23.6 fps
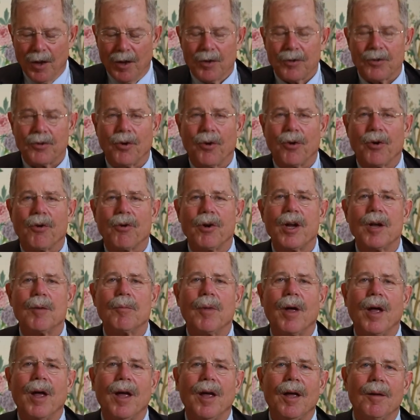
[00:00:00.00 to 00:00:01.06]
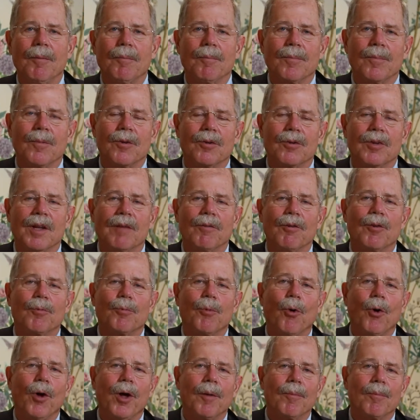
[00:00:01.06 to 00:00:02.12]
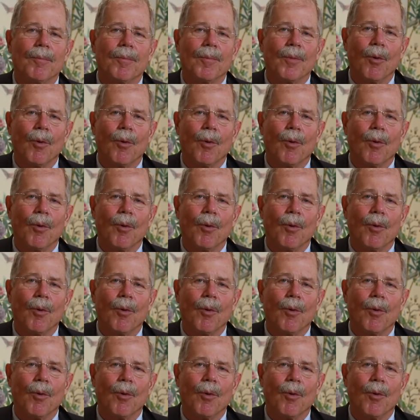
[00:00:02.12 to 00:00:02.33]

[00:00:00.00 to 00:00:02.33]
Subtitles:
So Green Bay, Stevens Point,